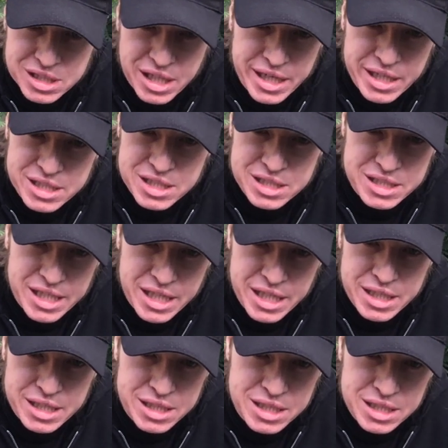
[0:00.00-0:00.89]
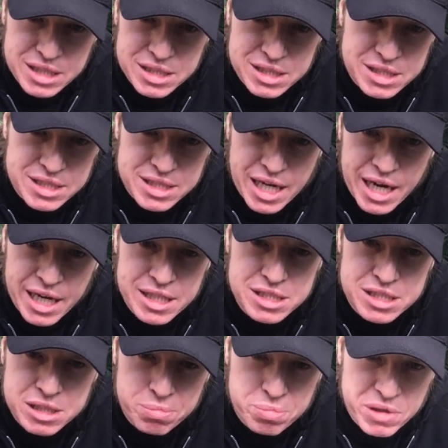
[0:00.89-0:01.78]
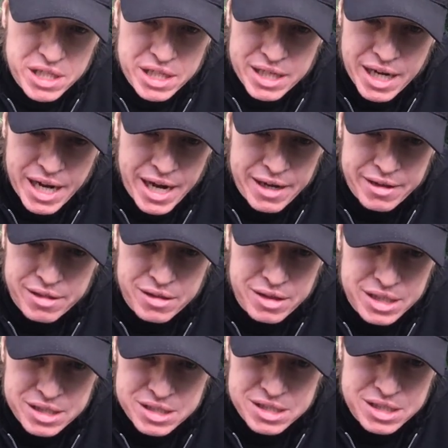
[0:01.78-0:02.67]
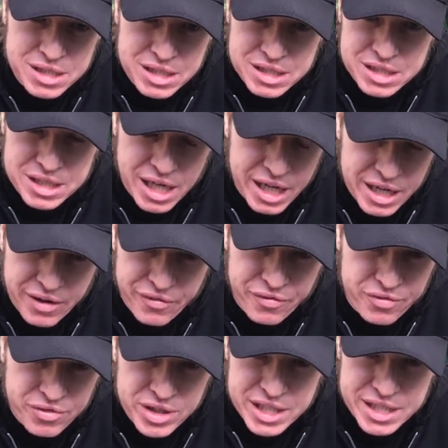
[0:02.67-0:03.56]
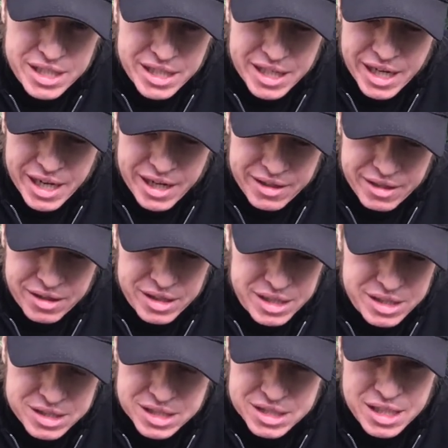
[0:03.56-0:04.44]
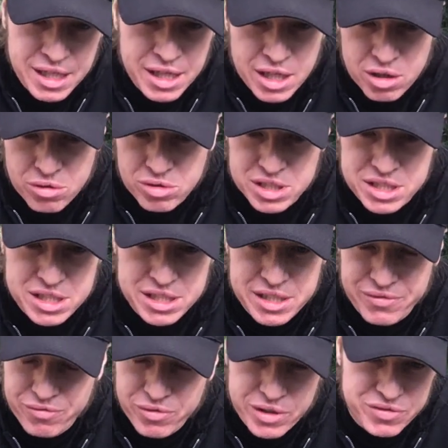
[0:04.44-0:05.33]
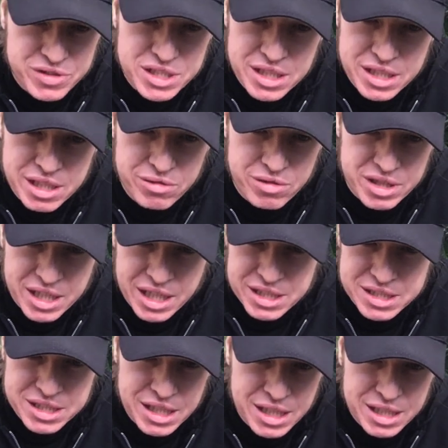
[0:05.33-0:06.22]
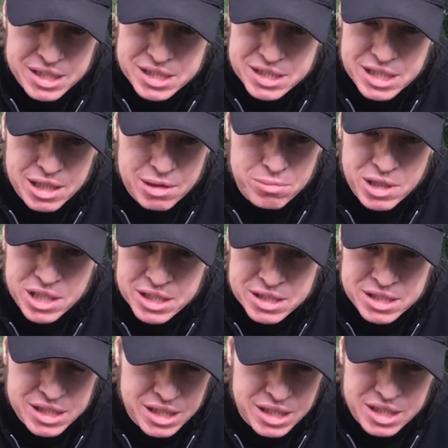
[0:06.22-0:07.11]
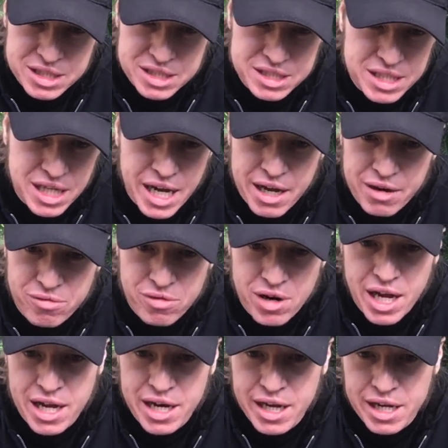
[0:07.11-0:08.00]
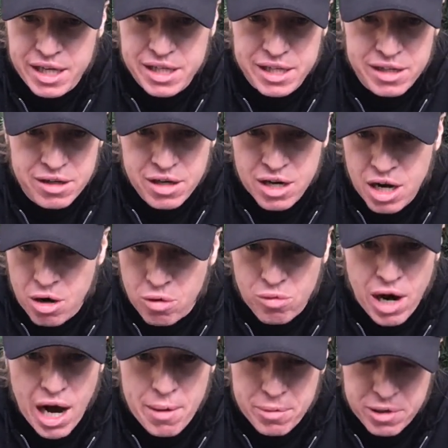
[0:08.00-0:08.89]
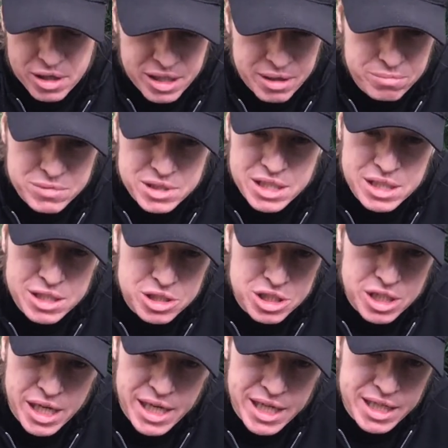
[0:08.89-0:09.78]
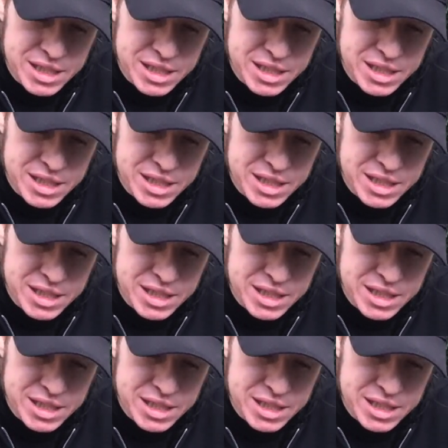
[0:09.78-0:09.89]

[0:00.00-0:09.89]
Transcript: like to take these size speed athletes, these kind of freaky athletes. We've seen it with Isaiah Simmons and Hassan Reddick and Robert Kimdiche